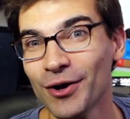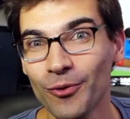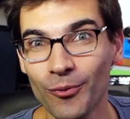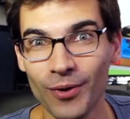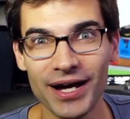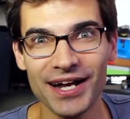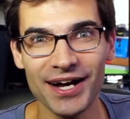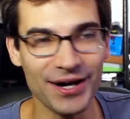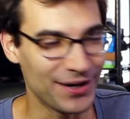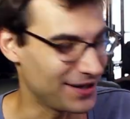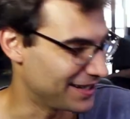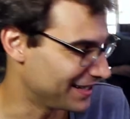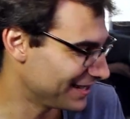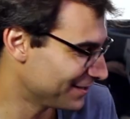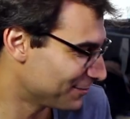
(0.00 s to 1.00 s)

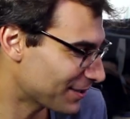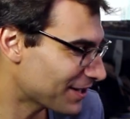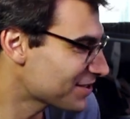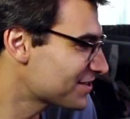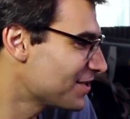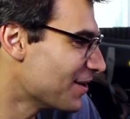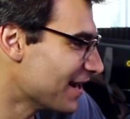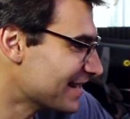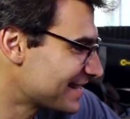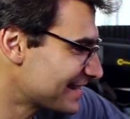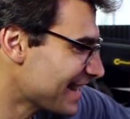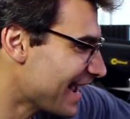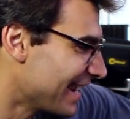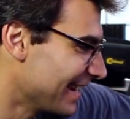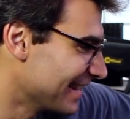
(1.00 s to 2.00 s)
What else do I
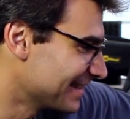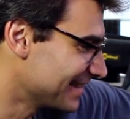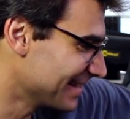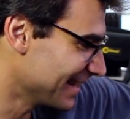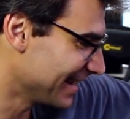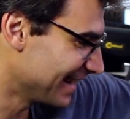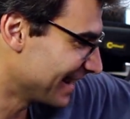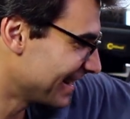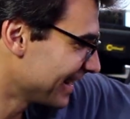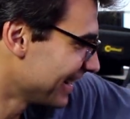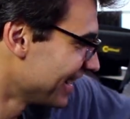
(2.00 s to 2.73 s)
say? I